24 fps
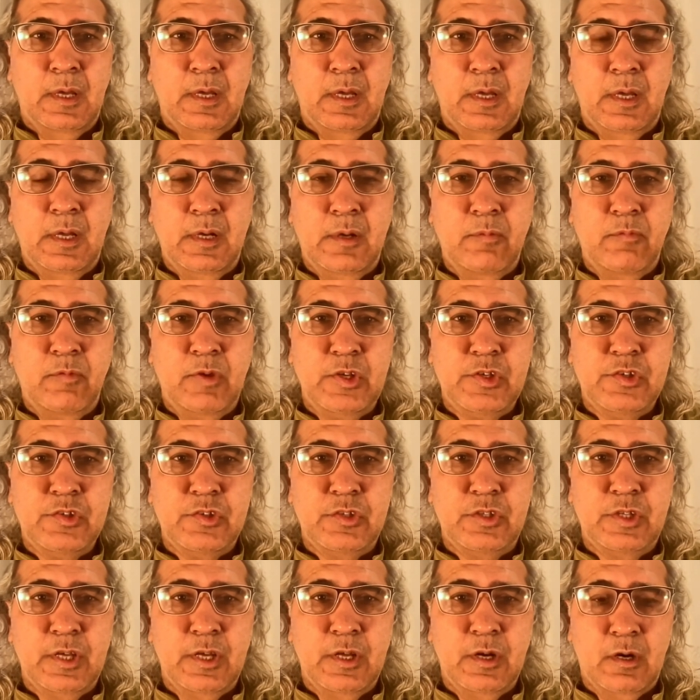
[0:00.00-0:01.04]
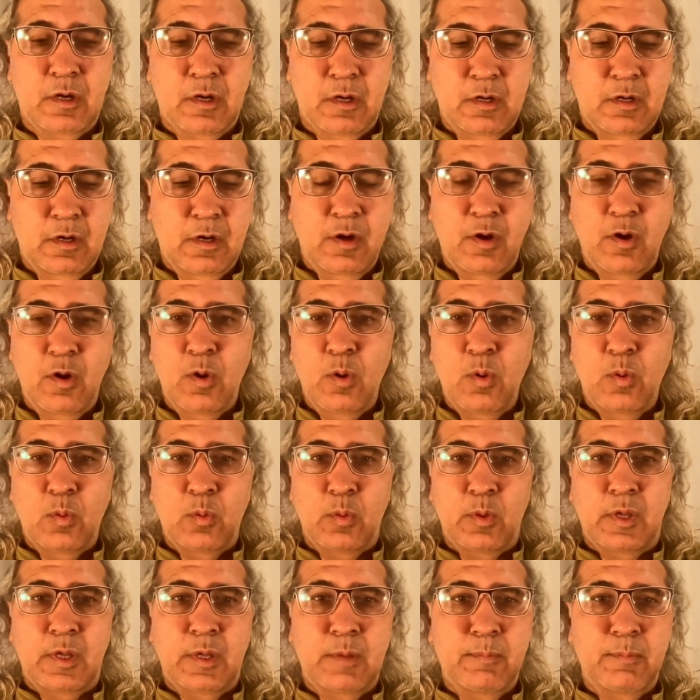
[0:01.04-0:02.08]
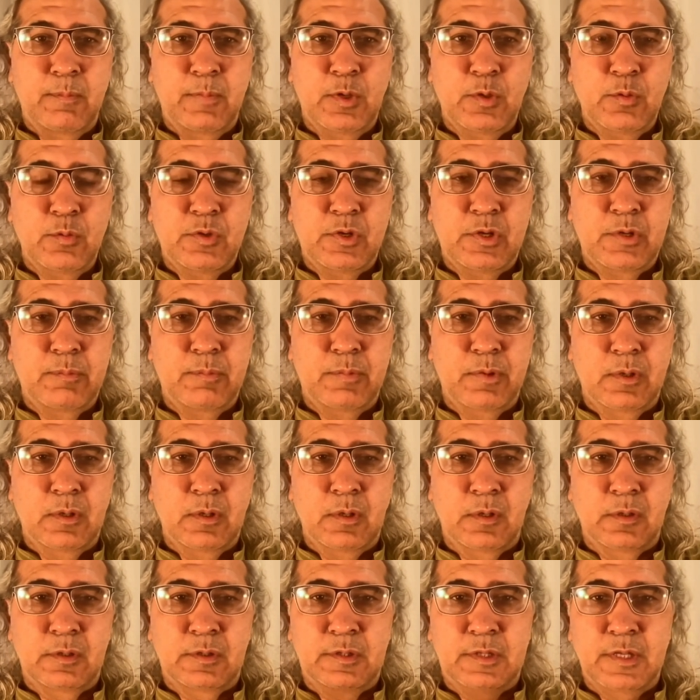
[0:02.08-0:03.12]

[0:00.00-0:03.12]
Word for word: in which there are no immutable